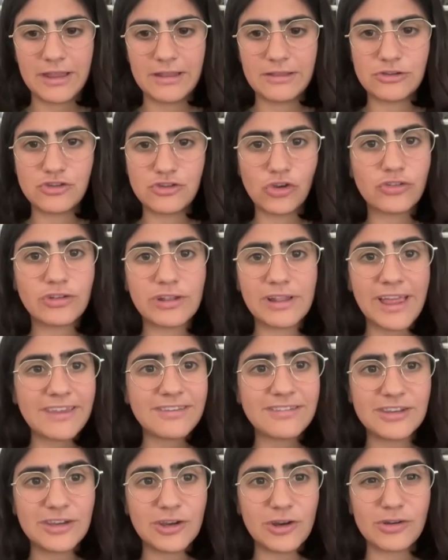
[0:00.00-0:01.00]
just
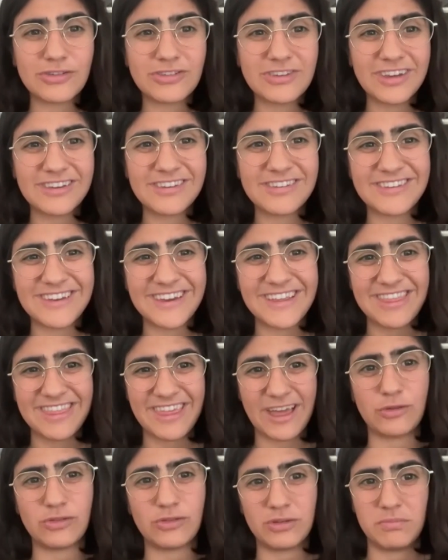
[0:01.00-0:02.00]
last year,
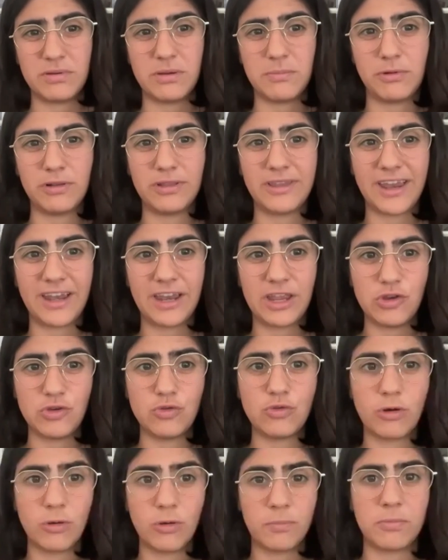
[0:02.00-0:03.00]
60,000 people died in
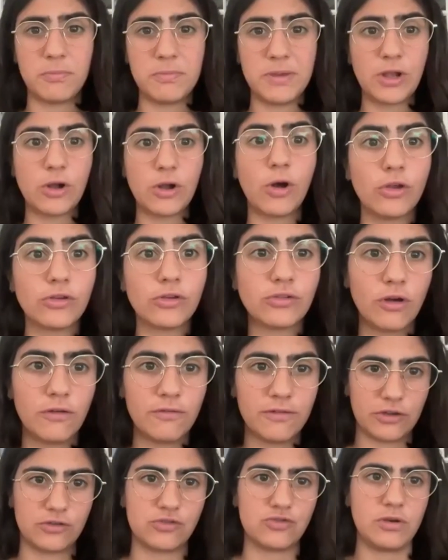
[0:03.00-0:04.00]
Europe because
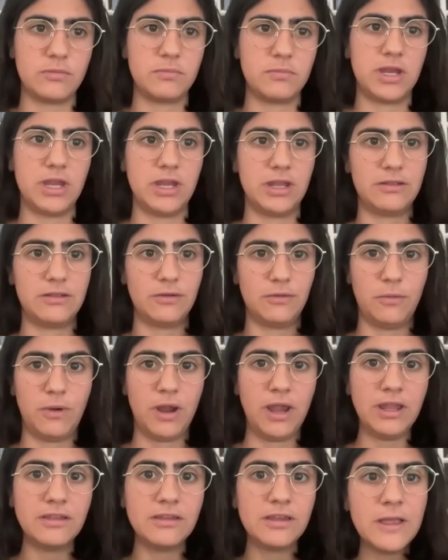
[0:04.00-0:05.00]
of extreme heat,
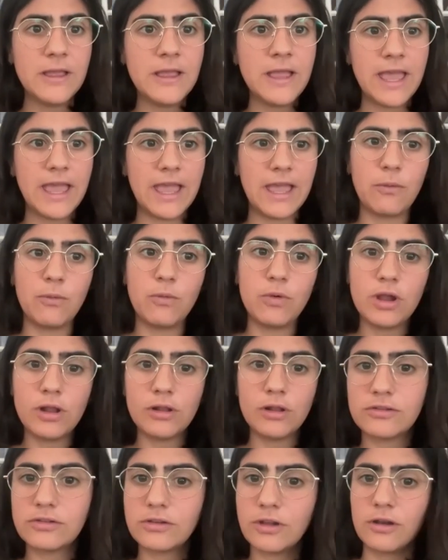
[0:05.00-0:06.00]
right? And
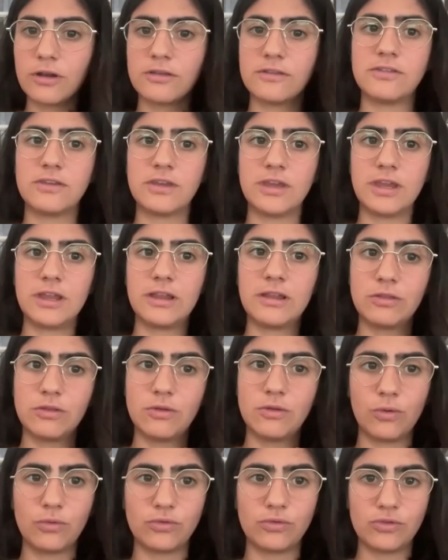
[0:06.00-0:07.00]
we'll start seeing
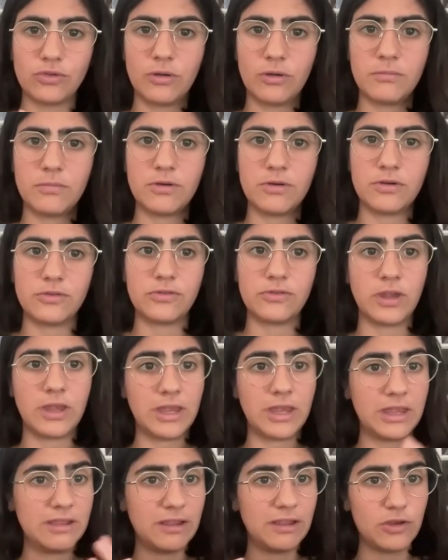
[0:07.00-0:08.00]
those numbers
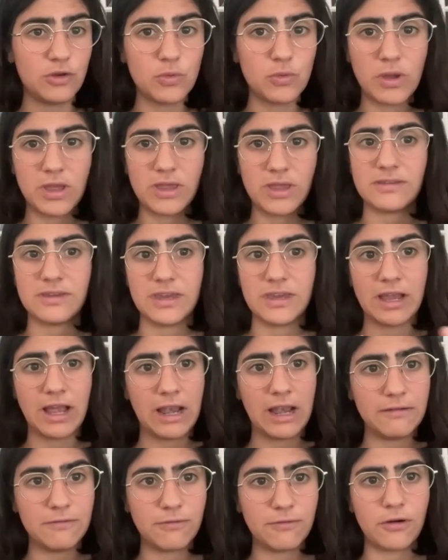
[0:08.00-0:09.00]
in the US, in
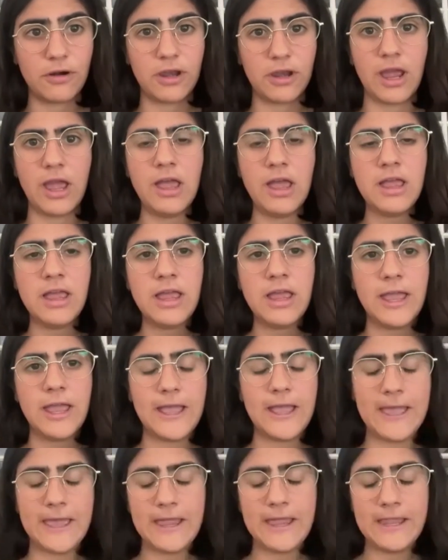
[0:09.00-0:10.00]
California.
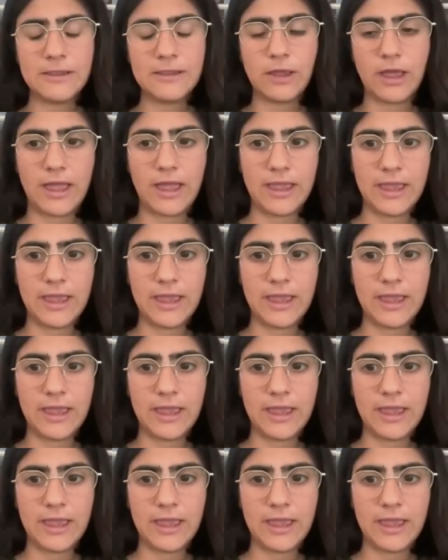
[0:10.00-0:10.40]
And